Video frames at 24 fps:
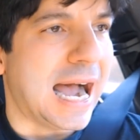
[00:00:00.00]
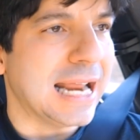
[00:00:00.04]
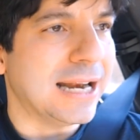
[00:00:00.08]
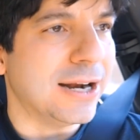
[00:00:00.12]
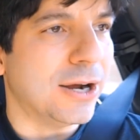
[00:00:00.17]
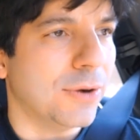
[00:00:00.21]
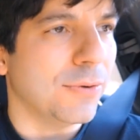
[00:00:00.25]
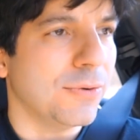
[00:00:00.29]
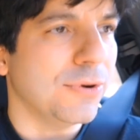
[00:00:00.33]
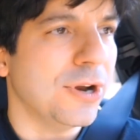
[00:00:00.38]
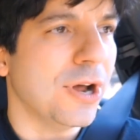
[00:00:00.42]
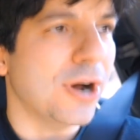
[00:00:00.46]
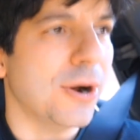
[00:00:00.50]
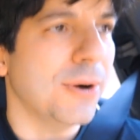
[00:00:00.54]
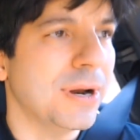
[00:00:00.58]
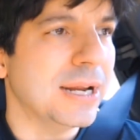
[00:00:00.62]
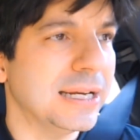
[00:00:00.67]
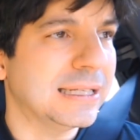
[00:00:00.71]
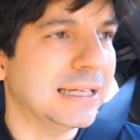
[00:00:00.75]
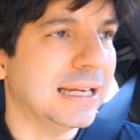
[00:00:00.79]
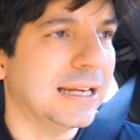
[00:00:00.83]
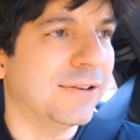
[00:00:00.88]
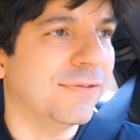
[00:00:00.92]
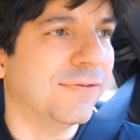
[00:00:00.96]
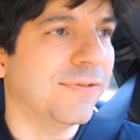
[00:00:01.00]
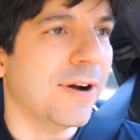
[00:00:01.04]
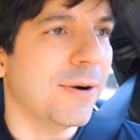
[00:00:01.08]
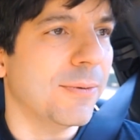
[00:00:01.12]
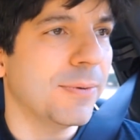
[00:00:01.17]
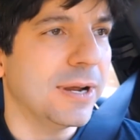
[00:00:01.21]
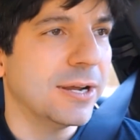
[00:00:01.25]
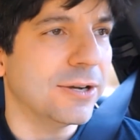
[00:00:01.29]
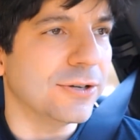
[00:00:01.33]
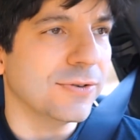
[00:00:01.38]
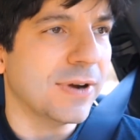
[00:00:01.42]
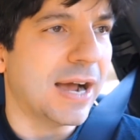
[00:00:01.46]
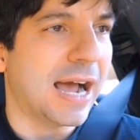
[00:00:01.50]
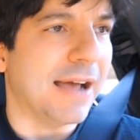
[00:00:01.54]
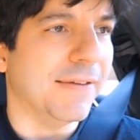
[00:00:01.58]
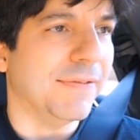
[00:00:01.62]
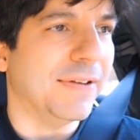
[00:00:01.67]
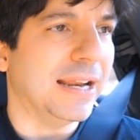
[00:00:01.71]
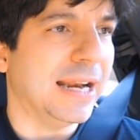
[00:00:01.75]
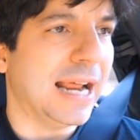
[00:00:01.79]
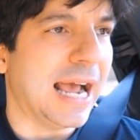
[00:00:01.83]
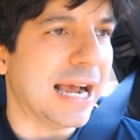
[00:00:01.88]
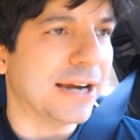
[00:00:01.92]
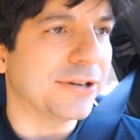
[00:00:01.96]
I don't notice it front-wheel
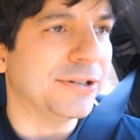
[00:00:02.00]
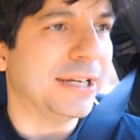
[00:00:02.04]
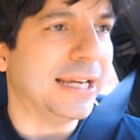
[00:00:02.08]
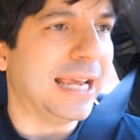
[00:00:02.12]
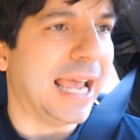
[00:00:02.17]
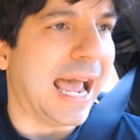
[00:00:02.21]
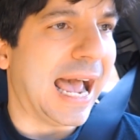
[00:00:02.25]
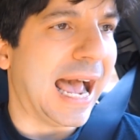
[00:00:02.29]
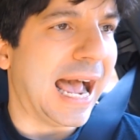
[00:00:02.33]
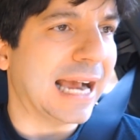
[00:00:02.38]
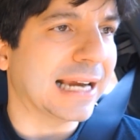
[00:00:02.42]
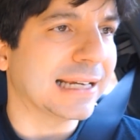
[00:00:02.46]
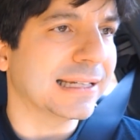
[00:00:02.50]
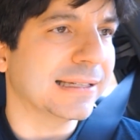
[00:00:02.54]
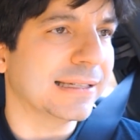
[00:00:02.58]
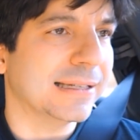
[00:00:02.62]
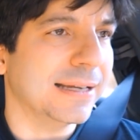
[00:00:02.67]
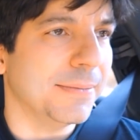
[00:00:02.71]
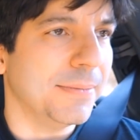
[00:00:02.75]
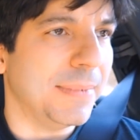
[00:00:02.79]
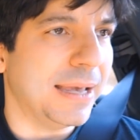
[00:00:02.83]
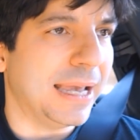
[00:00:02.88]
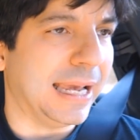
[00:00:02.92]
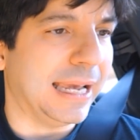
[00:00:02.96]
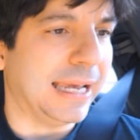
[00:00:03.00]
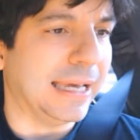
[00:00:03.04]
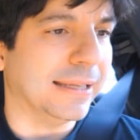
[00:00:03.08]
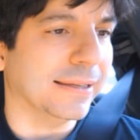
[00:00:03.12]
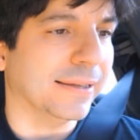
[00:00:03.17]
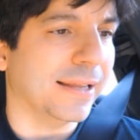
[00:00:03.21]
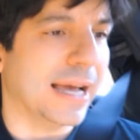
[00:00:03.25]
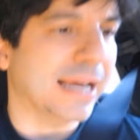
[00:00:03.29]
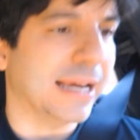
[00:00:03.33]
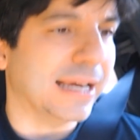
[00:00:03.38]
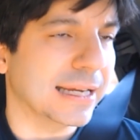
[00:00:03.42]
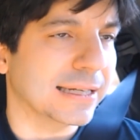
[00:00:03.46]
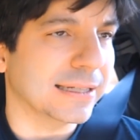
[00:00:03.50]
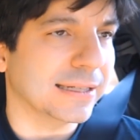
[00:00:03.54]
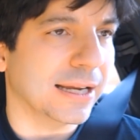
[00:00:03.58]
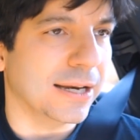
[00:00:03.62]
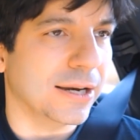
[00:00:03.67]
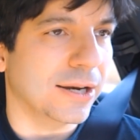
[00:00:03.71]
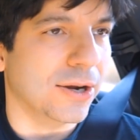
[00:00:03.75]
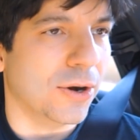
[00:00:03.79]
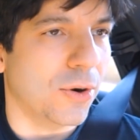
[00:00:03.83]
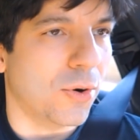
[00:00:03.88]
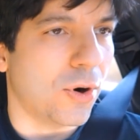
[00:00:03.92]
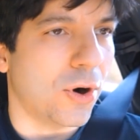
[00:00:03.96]
drive. It actually acts to me like it's
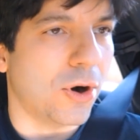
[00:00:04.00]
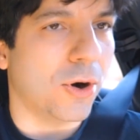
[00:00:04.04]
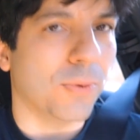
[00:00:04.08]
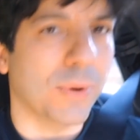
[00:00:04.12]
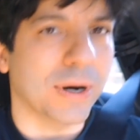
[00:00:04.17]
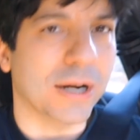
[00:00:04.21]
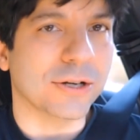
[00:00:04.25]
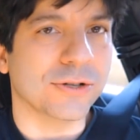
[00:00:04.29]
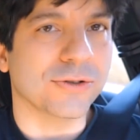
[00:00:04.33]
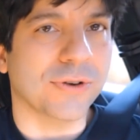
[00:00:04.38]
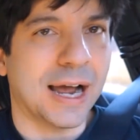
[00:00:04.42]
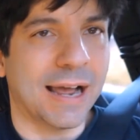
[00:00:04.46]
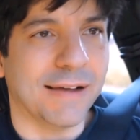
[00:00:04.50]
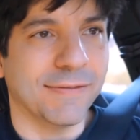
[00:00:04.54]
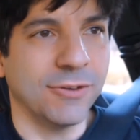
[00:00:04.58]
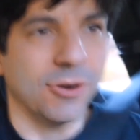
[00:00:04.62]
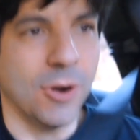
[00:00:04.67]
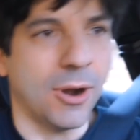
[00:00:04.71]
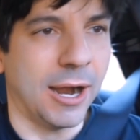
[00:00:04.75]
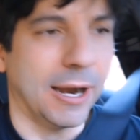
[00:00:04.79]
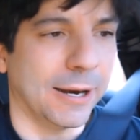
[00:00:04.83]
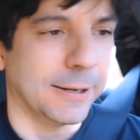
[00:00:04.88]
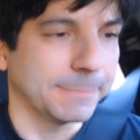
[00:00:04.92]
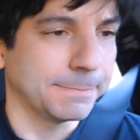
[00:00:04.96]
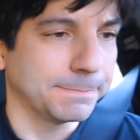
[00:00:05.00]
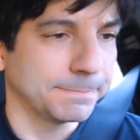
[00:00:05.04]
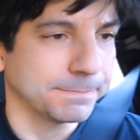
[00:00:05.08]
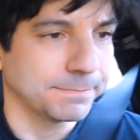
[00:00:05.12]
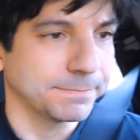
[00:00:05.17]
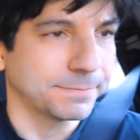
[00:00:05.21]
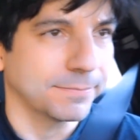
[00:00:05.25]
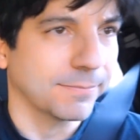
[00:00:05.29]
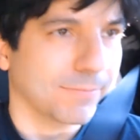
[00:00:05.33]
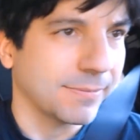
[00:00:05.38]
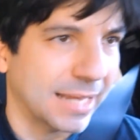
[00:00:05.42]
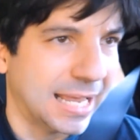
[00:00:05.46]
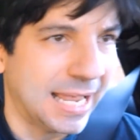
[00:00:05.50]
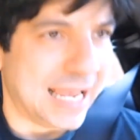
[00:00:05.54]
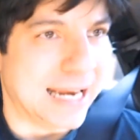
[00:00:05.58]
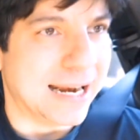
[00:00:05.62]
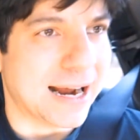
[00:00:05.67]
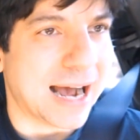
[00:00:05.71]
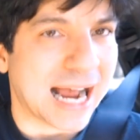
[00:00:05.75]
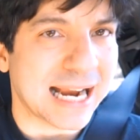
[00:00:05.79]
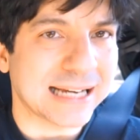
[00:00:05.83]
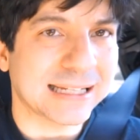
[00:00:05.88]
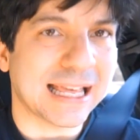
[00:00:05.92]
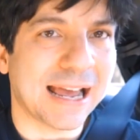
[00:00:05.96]
an all-wheel drive car.
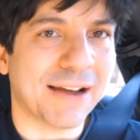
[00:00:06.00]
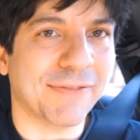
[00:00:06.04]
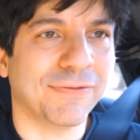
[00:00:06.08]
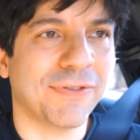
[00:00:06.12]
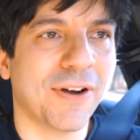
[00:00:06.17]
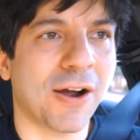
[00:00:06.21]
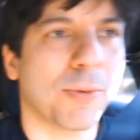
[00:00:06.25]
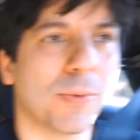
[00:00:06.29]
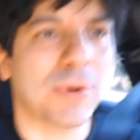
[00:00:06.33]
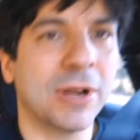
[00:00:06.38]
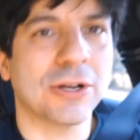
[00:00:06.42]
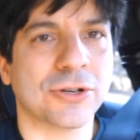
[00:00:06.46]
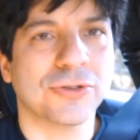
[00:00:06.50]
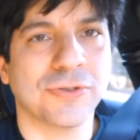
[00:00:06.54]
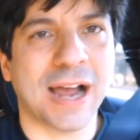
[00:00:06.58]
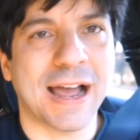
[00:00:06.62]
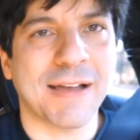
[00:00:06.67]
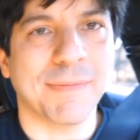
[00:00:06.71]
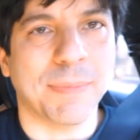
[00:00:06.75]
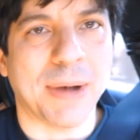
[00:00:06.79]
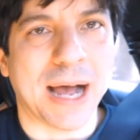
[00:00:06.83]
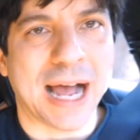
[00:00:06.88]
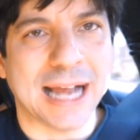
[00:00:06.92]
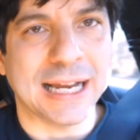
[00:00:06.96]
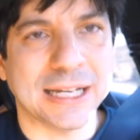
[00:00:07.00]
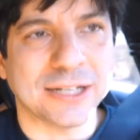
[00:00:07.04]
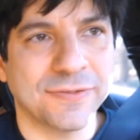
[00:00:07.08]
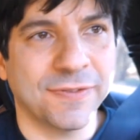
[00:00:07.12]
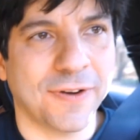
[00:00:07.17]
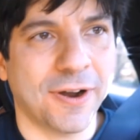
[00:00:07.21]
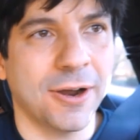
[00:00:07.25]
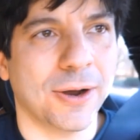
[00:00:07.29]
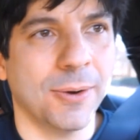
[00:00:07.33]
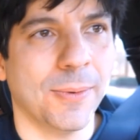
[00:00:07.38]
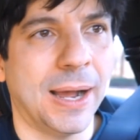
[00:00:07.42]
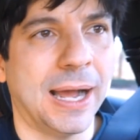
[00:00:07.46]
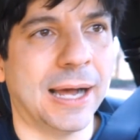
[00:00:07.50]
It hides that front-wheel drive bias very